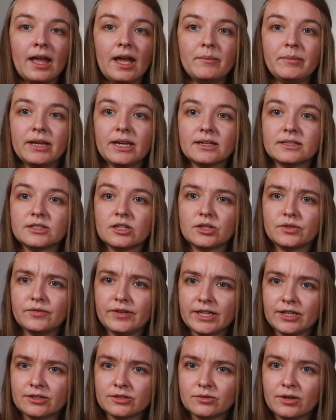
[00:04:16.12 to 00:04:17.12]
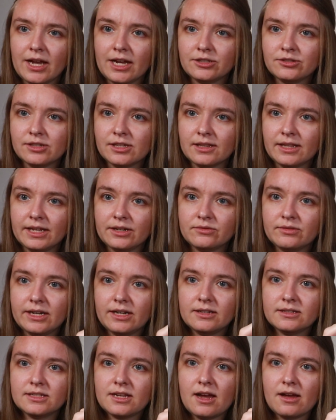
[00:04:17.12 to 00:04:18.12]
because our fingers will actually land right
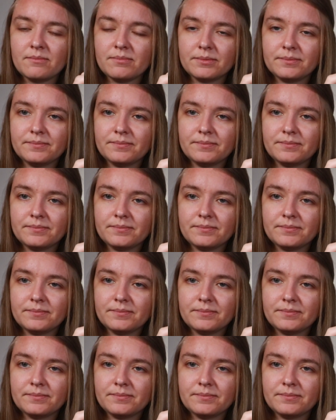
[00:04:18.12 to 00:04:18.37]
on top.